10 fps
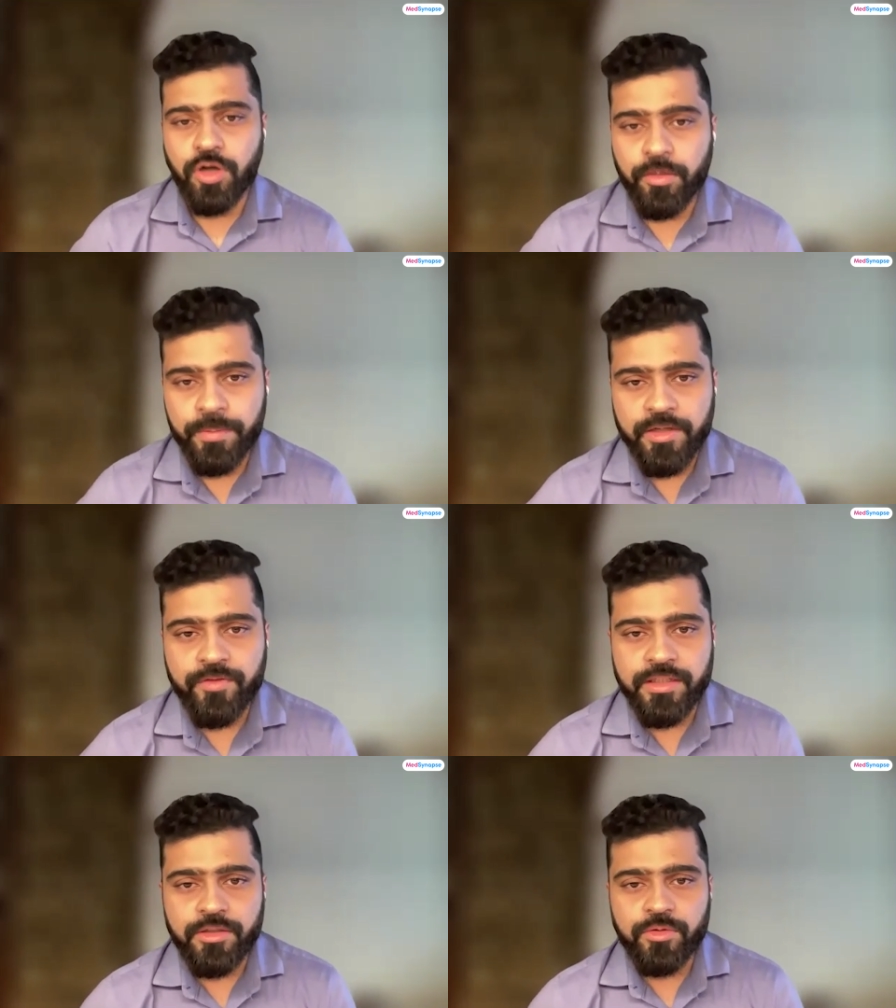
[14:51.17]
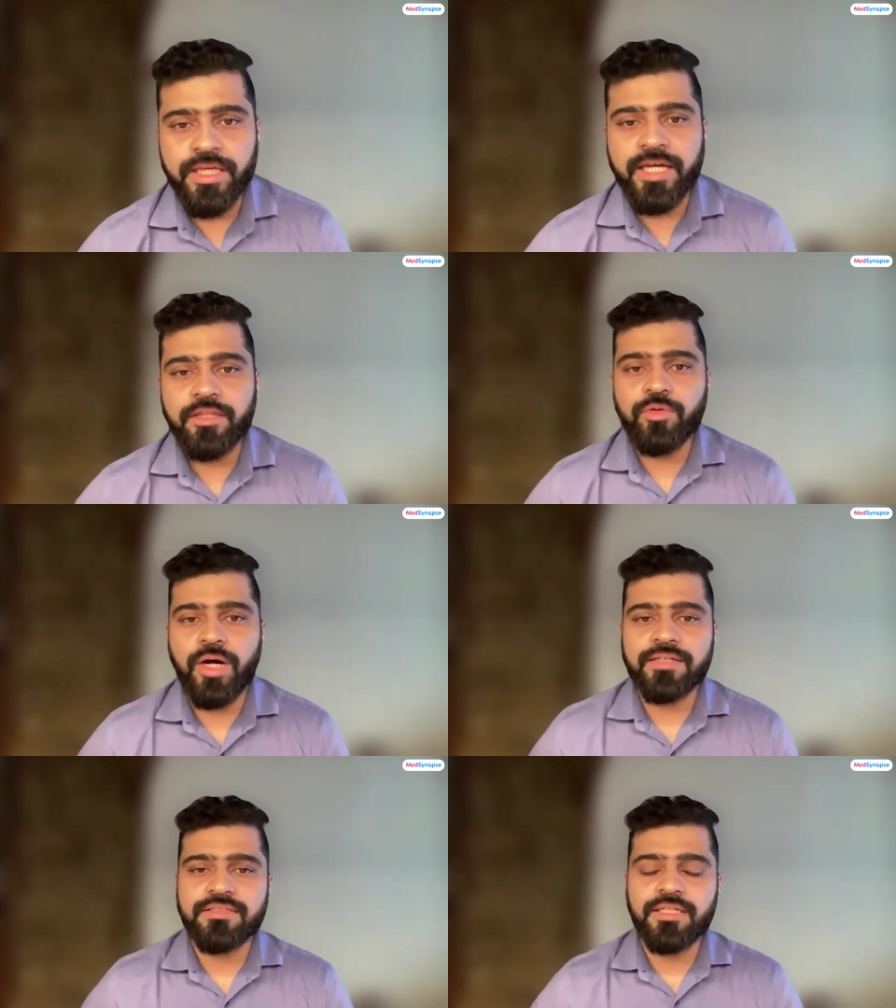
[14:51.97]
topic with you, then you
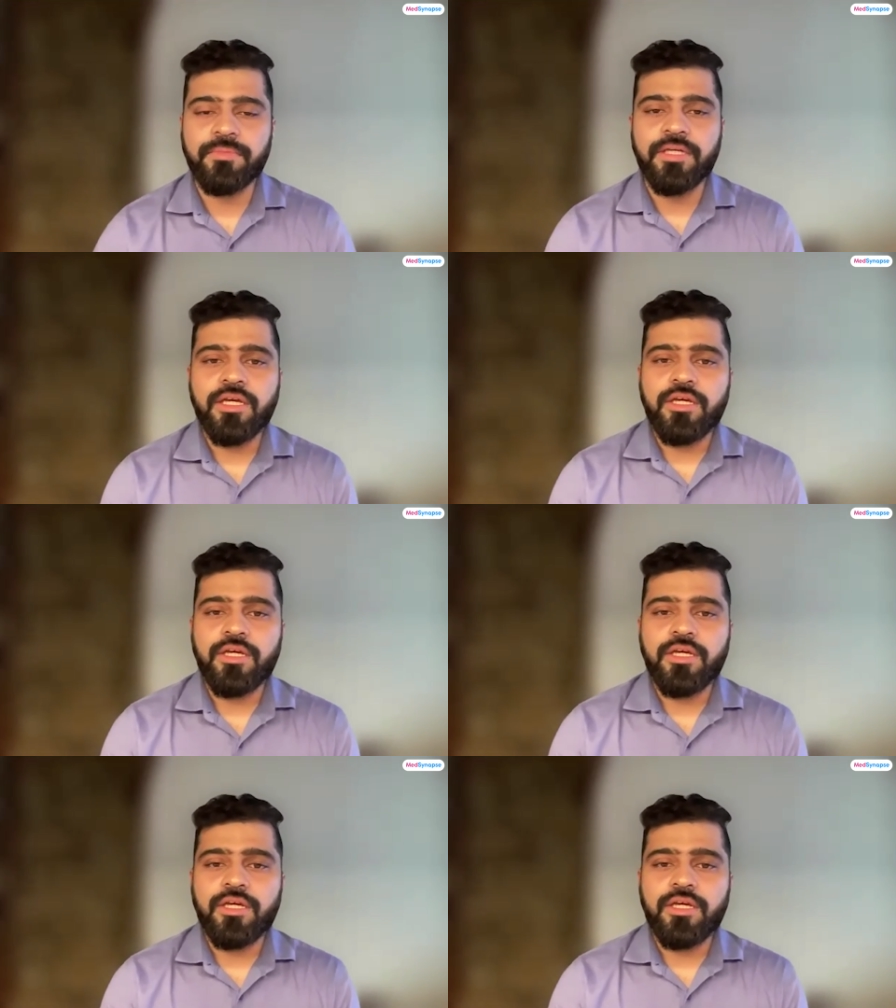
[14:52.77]
ask them,